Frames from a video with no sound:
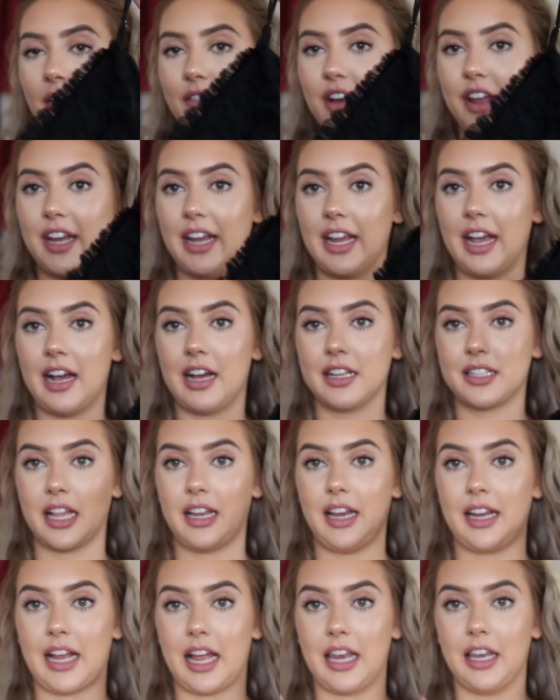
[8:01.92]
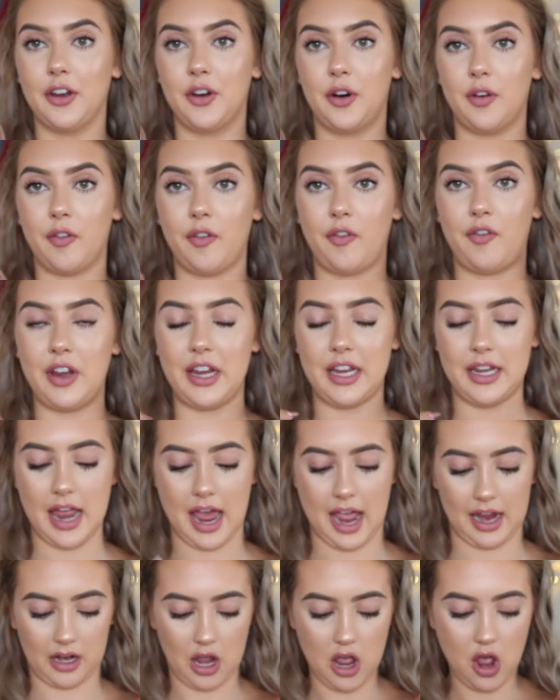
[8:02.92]
And then it has like a little
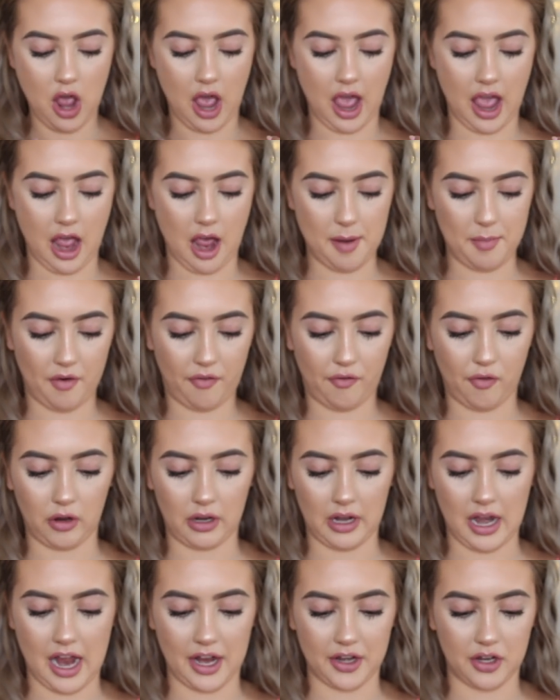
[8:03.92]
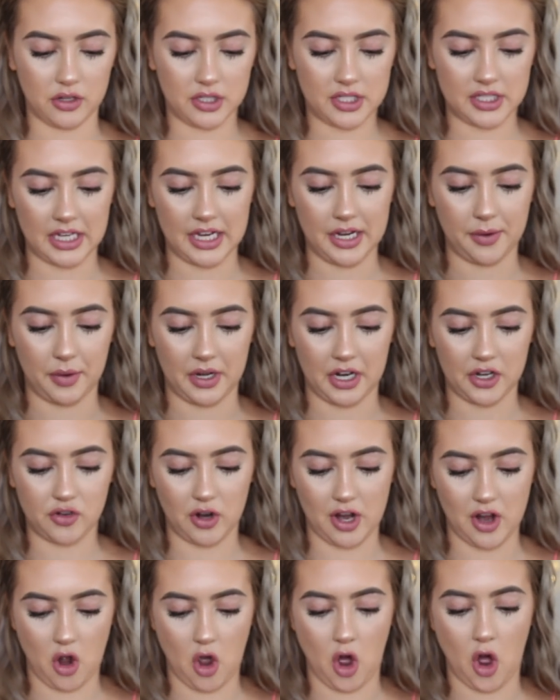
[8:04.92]
V-neck front line, you'll see when I try it